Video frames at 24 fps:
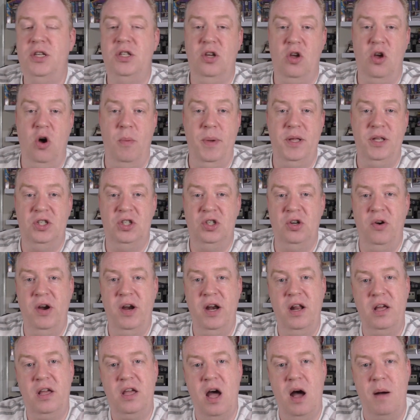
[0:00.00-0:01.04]
are comments,
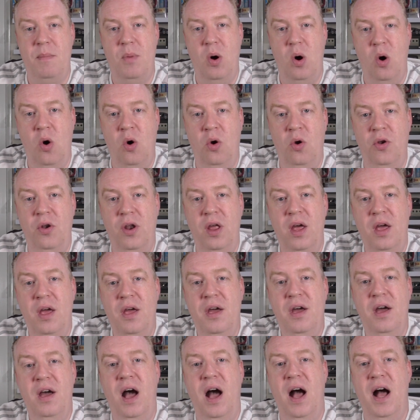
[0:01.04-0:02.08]
sorry, that come on
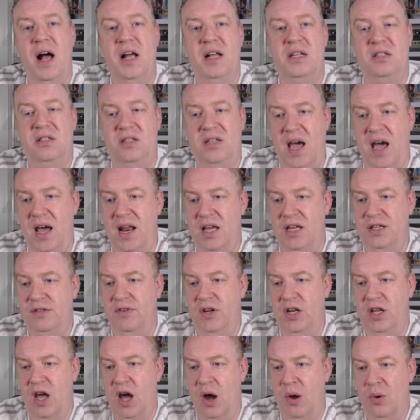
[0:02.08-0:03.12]
Saturday's
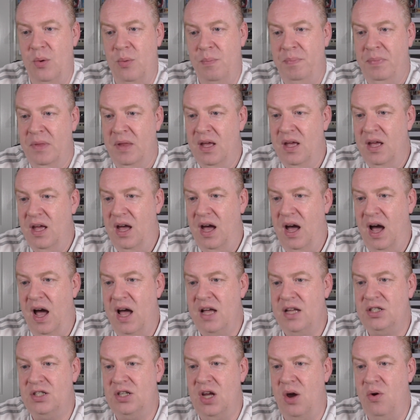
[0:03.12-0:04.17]
video.
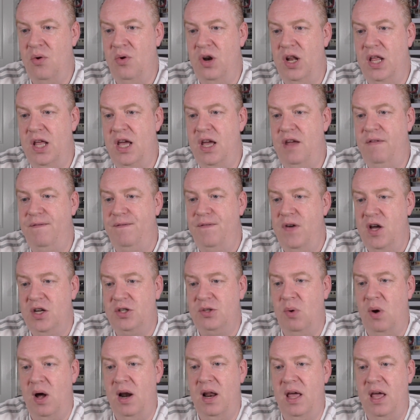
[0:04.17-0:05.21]
So the
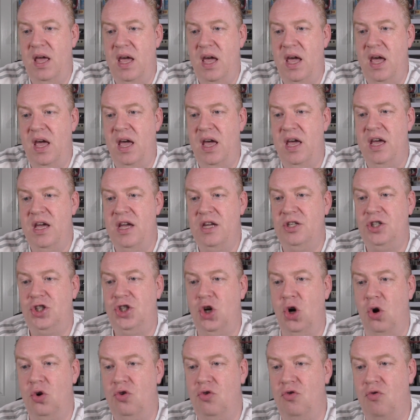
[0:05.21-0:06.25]
first one here is
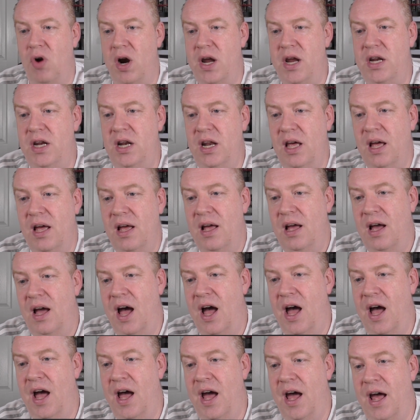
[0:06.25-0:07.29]
John Green,
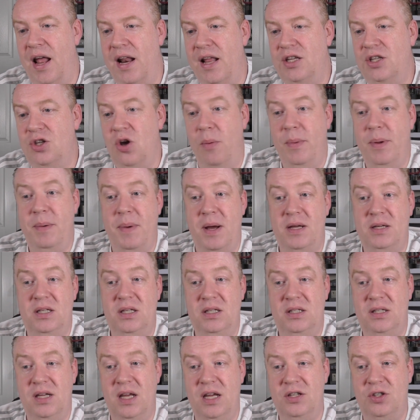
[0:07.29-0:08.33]
and his comment
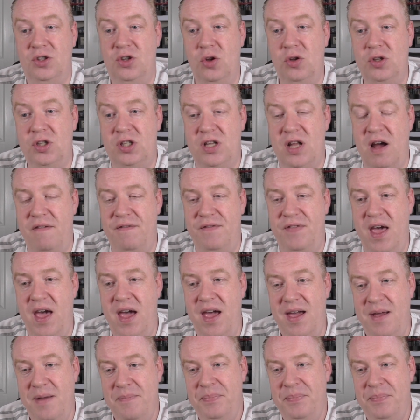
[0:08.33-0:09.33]
basically says, good stuff there.